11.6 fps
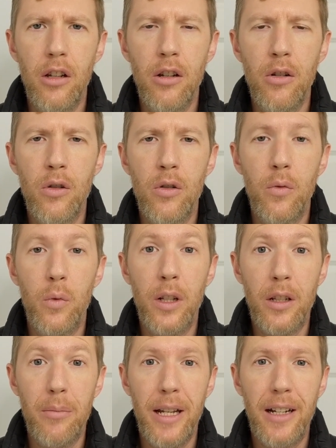and welcome
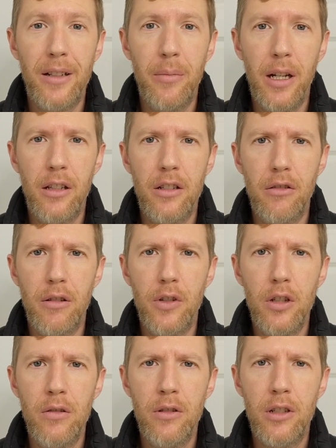back to My Legit
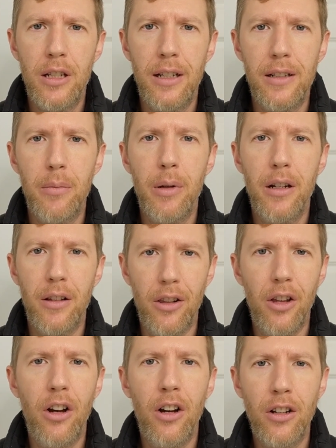Reviews. It's been a
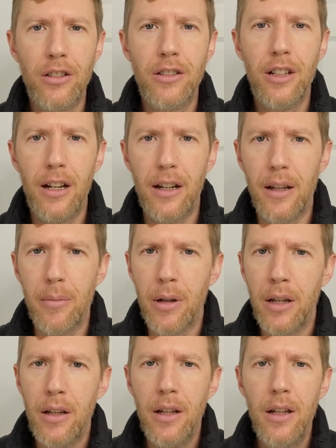long time.
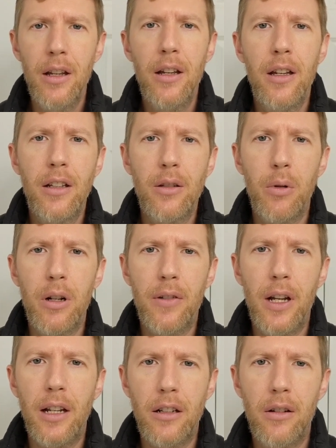So what I've got
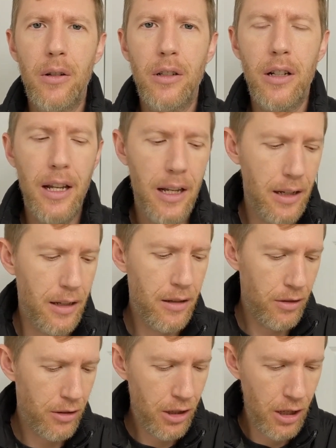going today is
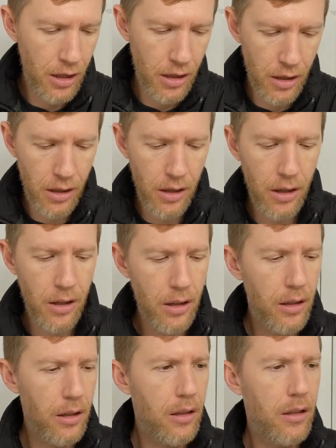
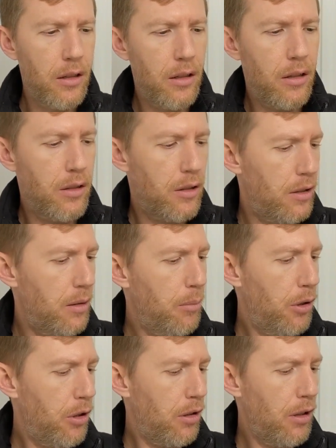
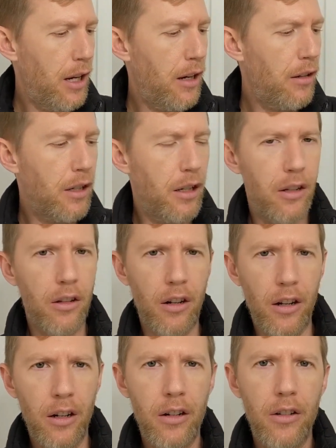simpler hair color
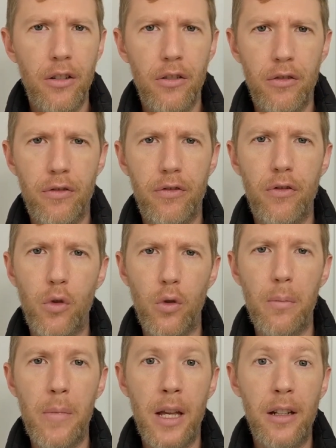for
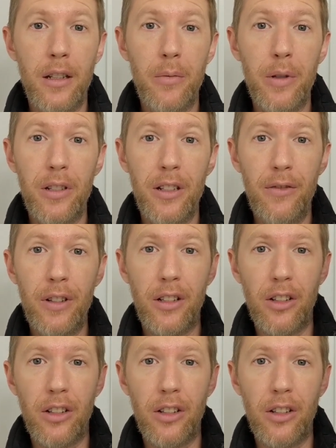men specifically.